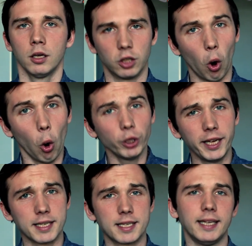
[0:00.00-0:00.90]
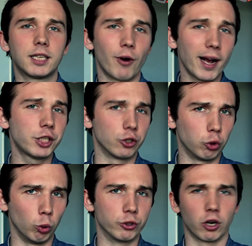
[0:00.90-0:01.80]
The audience interaction
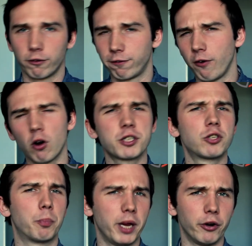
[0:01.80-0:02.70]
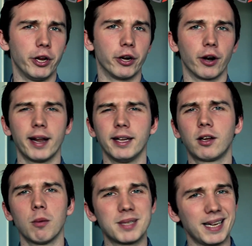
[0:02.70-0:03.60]
tools are far superior, and it
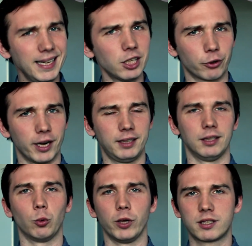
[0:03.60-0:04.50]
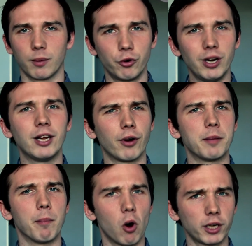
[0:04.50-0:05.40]
comes integrated with some really great
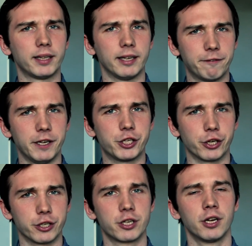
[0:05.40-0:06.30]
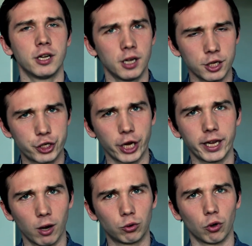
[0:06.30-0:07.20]
marketing features. Check it
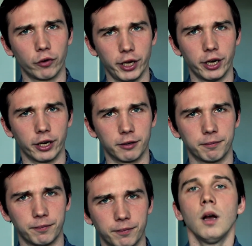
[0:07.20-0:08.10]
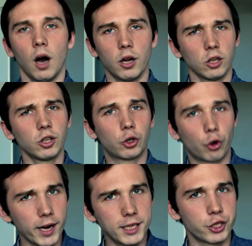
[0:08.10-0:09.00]
out over here. Another
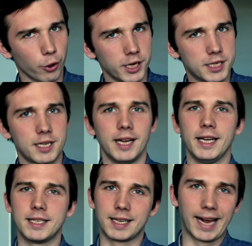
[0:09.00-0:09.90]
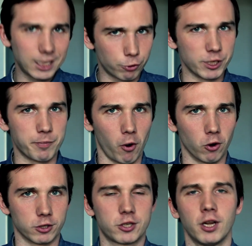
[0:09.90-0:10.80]
great choice is GetResponse.
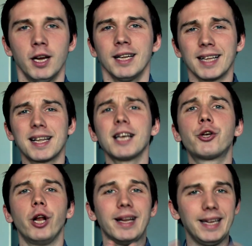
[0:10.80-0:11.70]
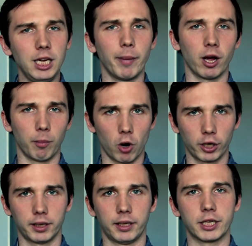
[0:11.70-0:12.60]
That's actually an email
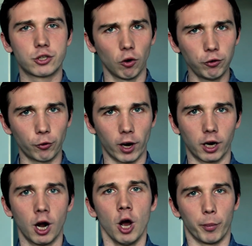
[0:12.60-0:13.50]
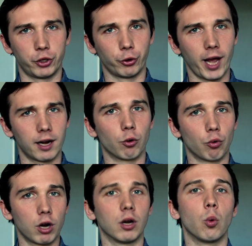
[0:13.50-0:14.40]
marketing software, but you can
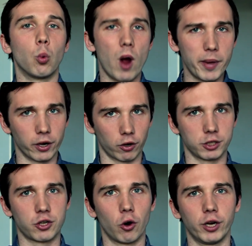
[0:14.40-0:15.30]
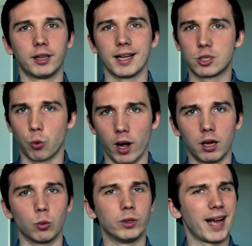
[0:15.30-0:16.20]
run webinars on it as well
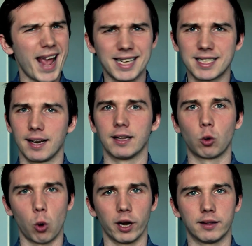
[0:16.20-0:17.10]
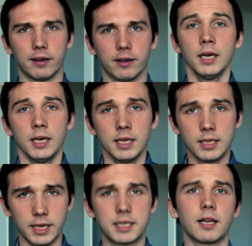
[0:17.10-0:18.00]
with excellent quality.
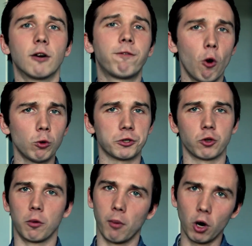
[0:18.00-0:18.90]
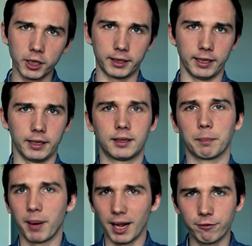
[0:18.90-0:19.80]
Since they're focused on marketing, the
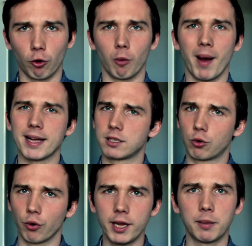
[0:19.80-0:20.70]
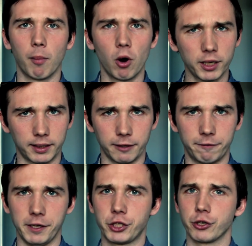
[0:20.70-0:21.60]
platform has great marketing
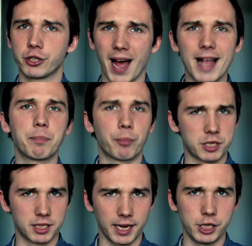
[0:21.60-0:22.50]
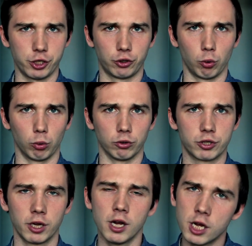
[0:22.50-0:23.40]
features and presentation tools.
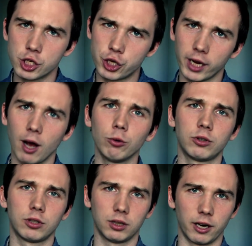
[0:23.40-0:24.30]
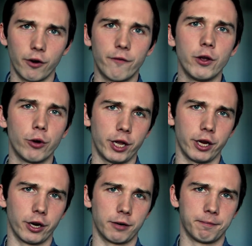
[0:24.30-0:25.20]
Check out the review
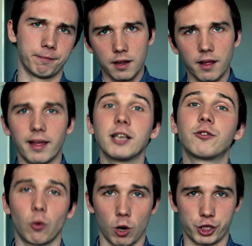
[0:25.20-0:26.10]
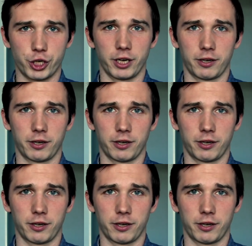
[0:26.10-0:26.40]
here. Thanks for watching.